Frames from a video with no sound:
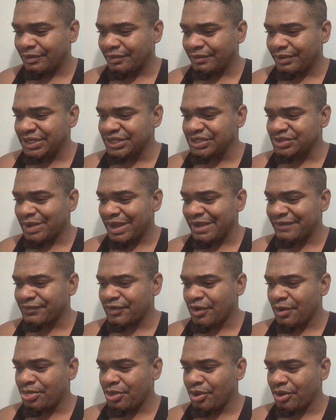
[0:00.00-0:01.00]
When his wife
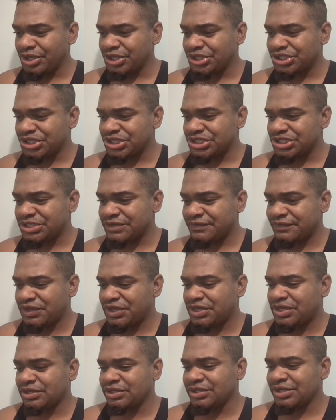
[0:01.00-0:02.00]
come down, he changed the
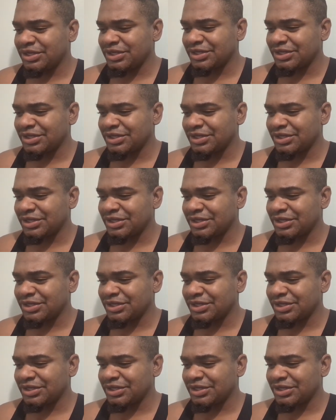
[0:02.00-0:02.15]
vehicle.